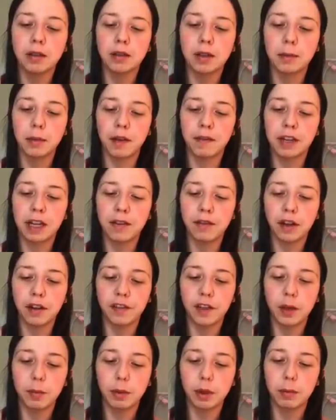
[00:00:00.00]
so I'm going to have to give it
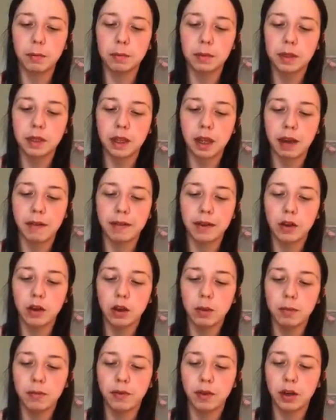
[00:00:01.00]
a few pumps, there we
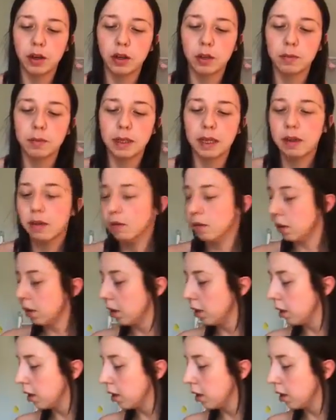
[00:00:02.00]
go, before it comes out.